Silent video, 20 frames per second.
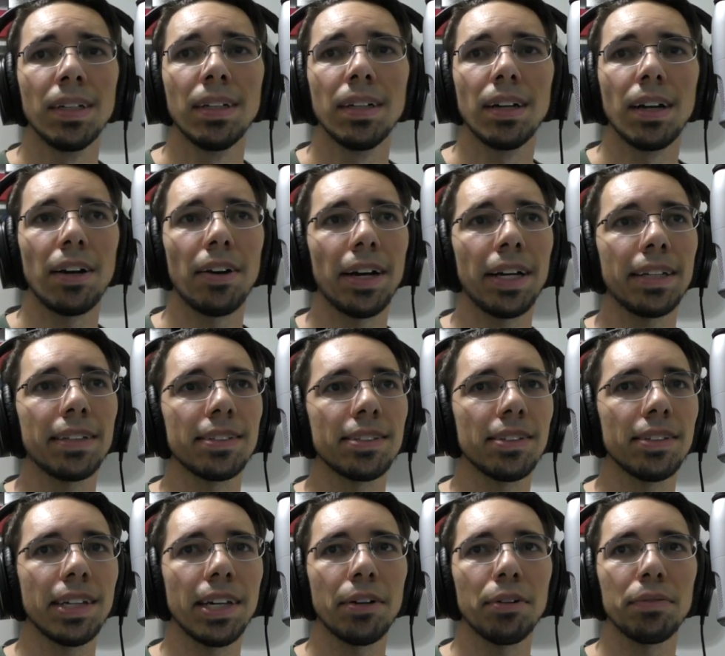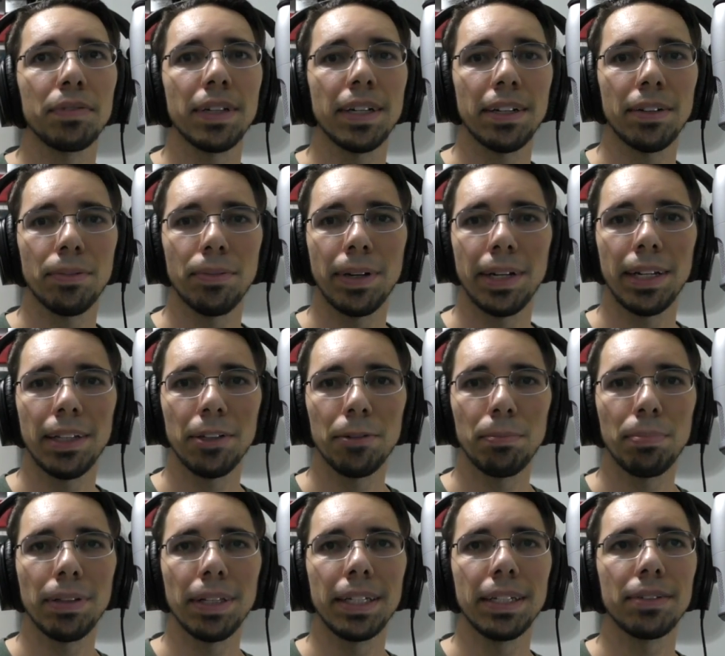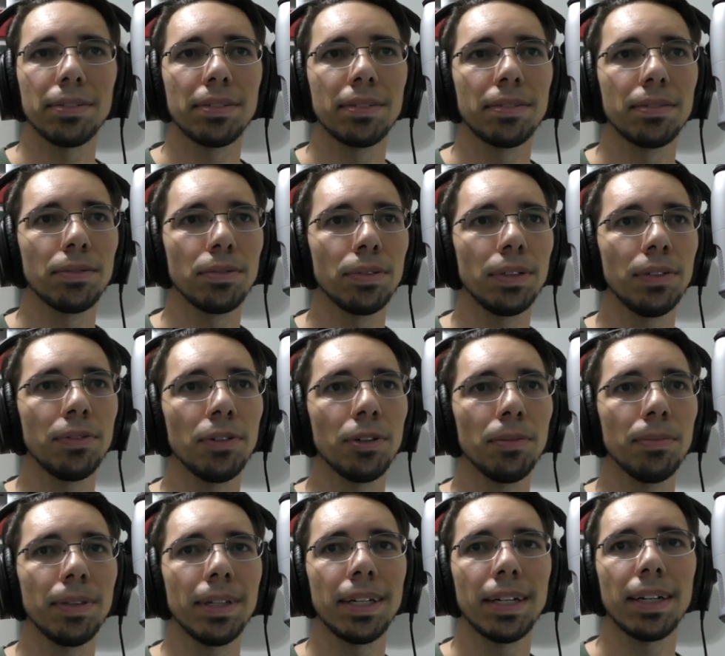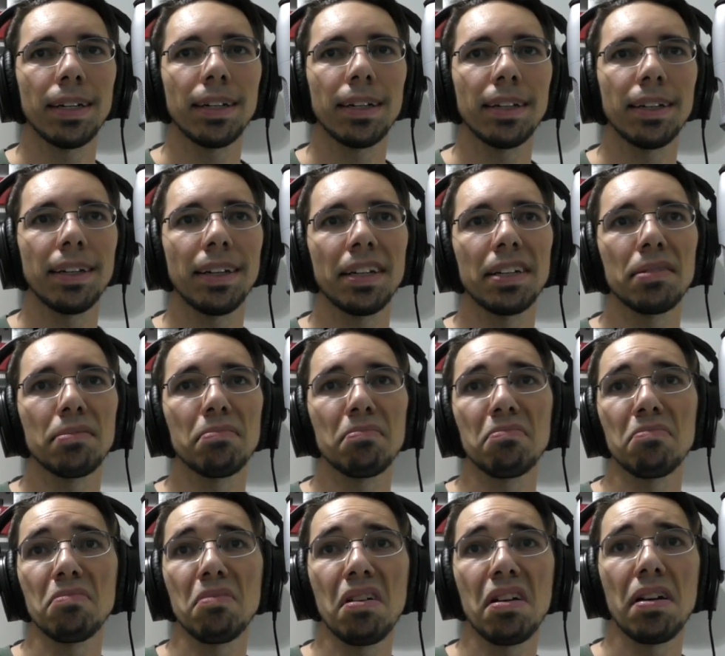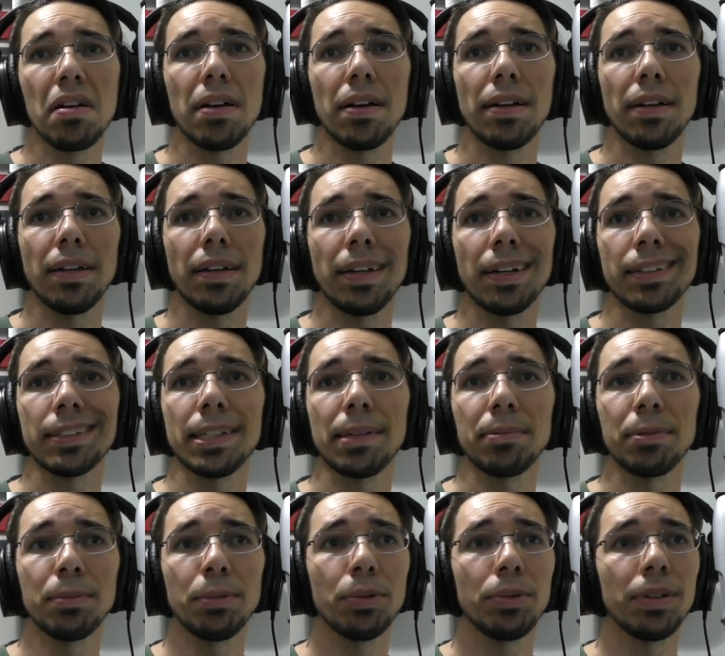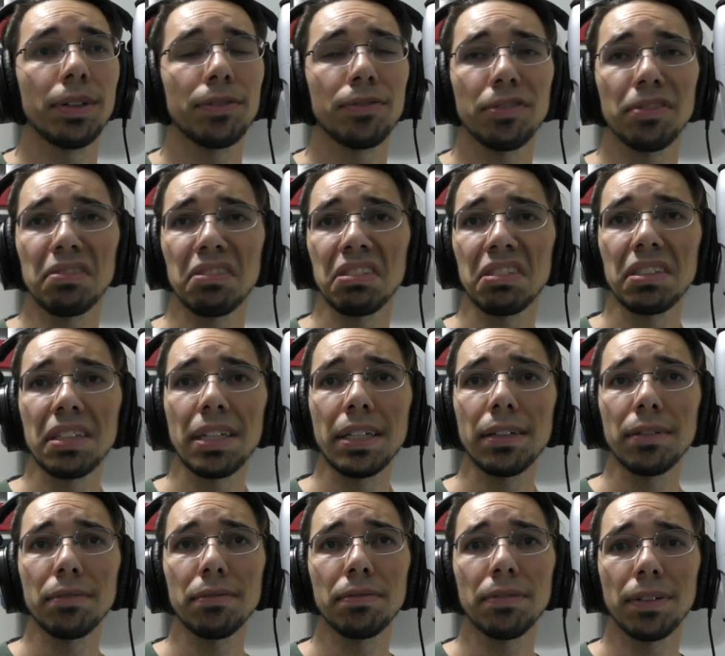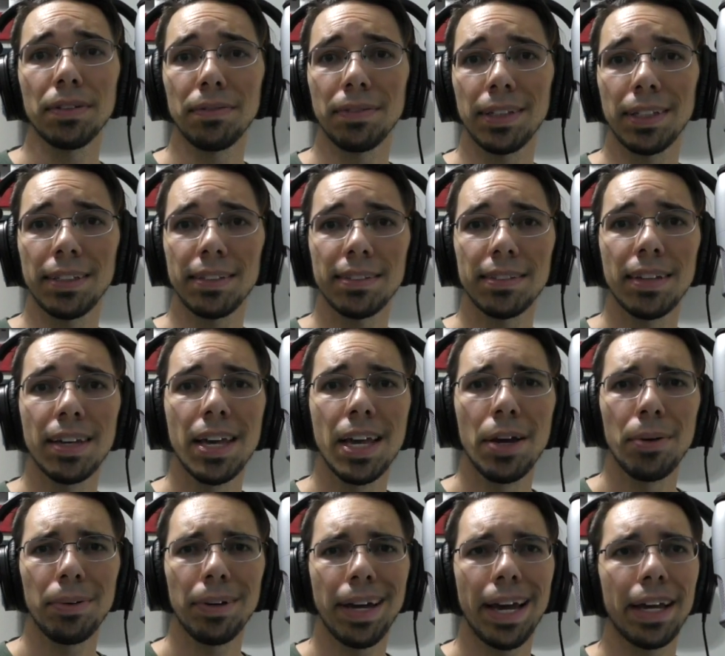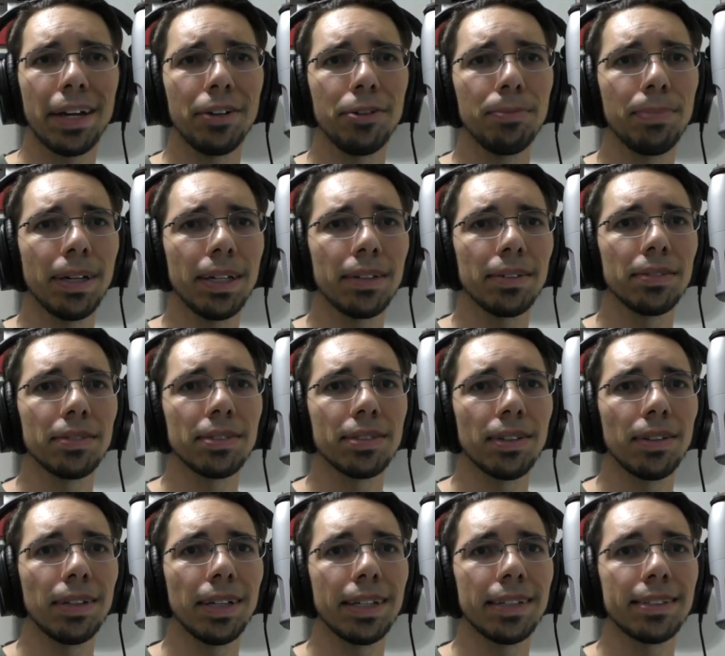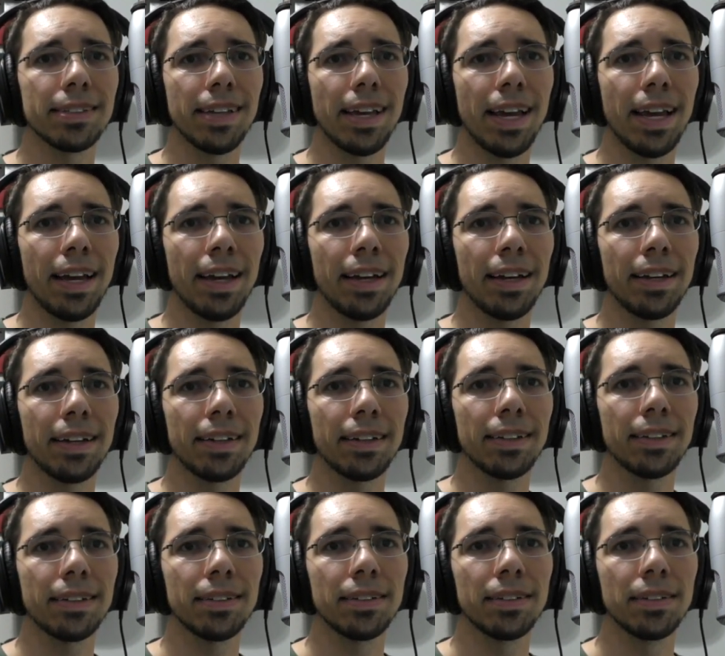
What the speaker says: All right, so now we've got a regular plate reverb that I am acceptable with for the sake of this. We're gonna add new pedals. So let's add,